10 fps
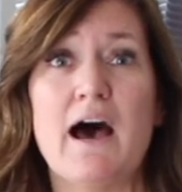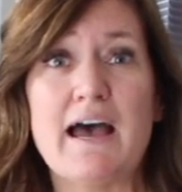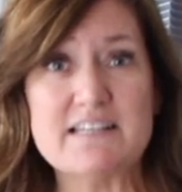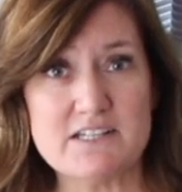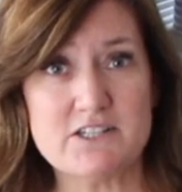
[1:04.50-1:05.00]

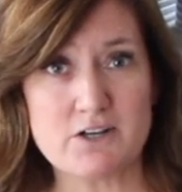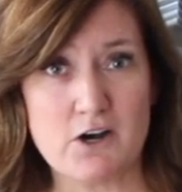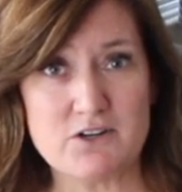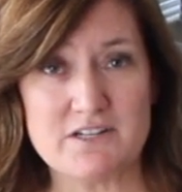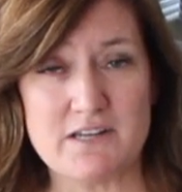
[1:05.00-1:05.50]
I did
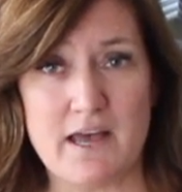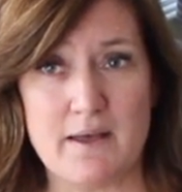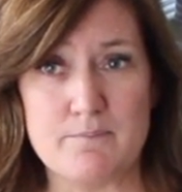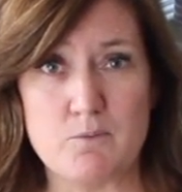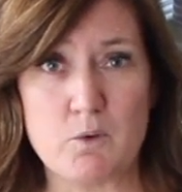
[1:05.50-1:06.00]
start
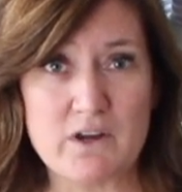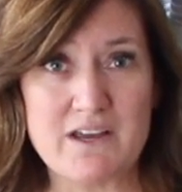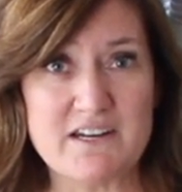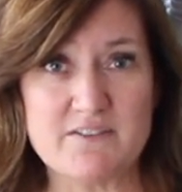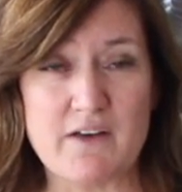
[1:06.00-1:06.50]

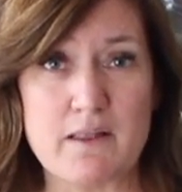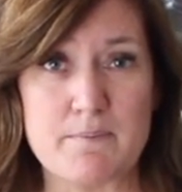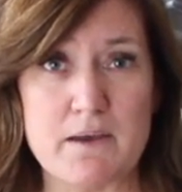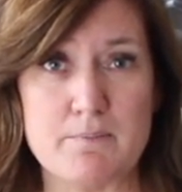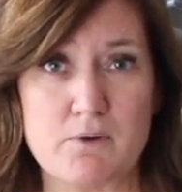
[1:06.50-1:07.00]
working on
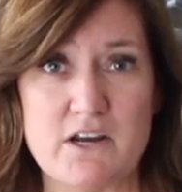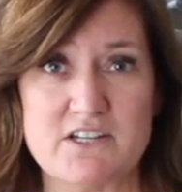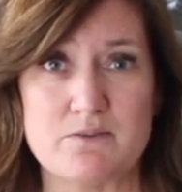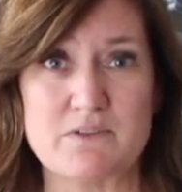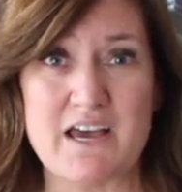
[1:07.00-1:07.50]
developing a brush that was